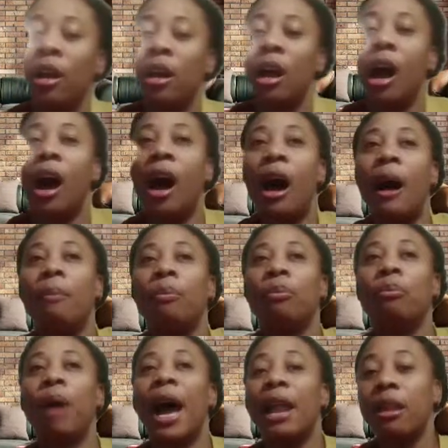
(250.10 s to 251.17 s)

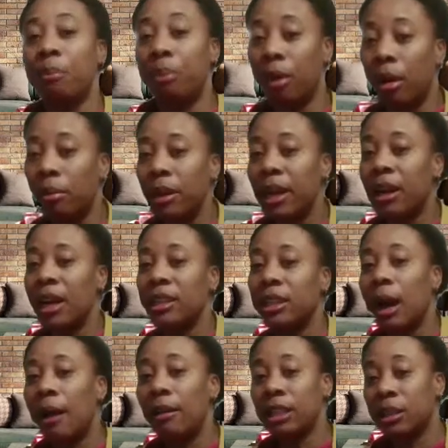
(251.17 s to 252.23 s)
by the public as
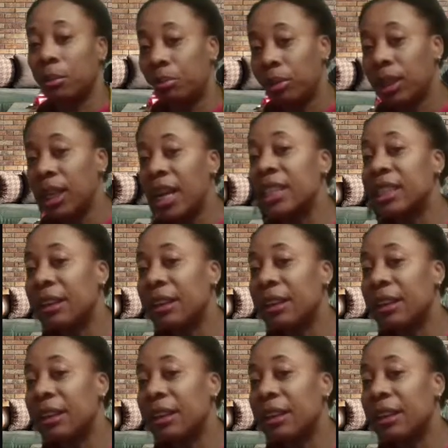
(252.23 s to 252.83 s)
a place,